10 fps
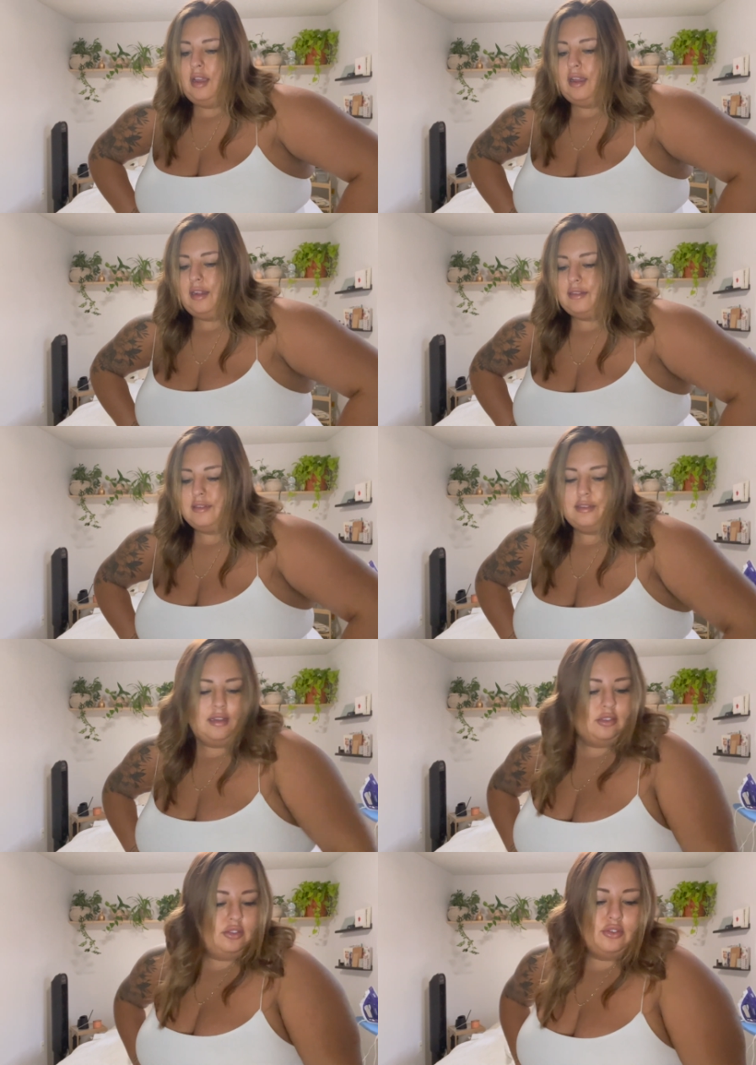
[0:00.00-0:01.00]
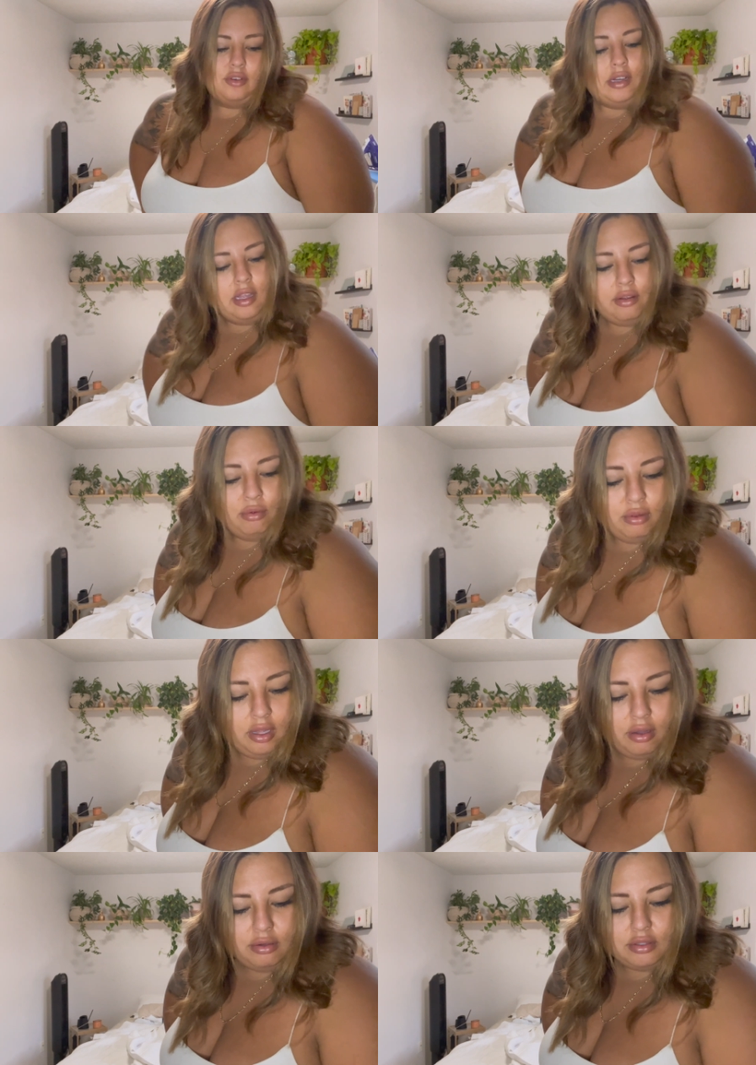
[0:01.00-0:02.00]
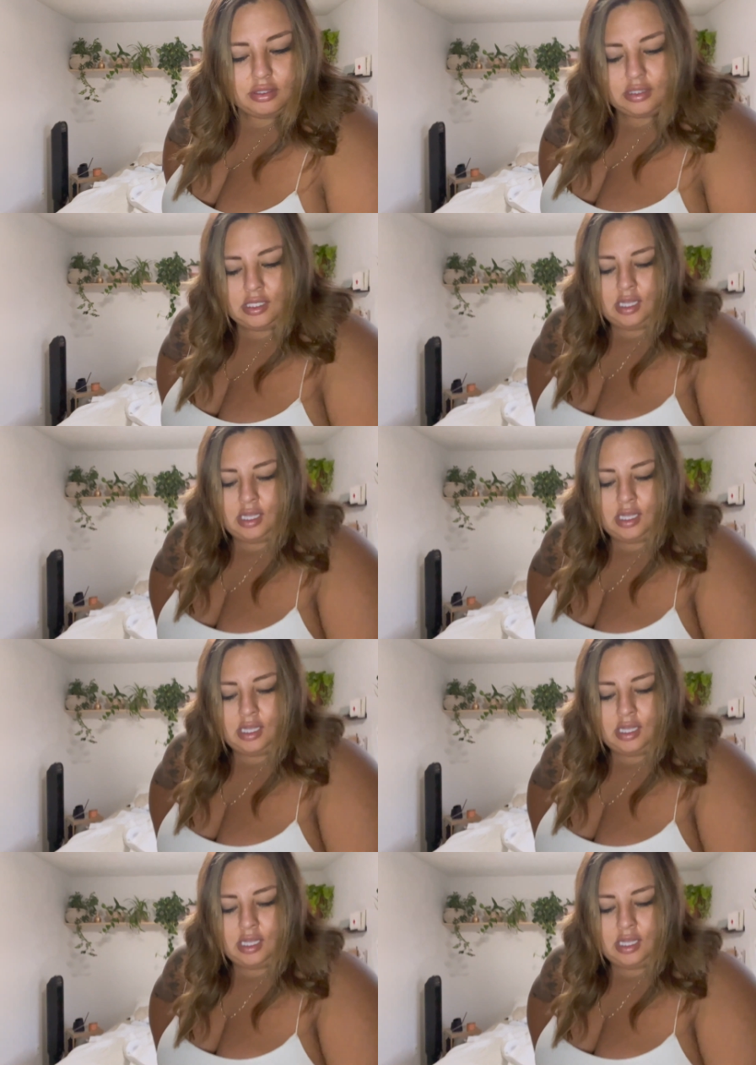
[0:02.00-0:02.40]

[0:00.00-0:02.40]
Had a drink at Julio's,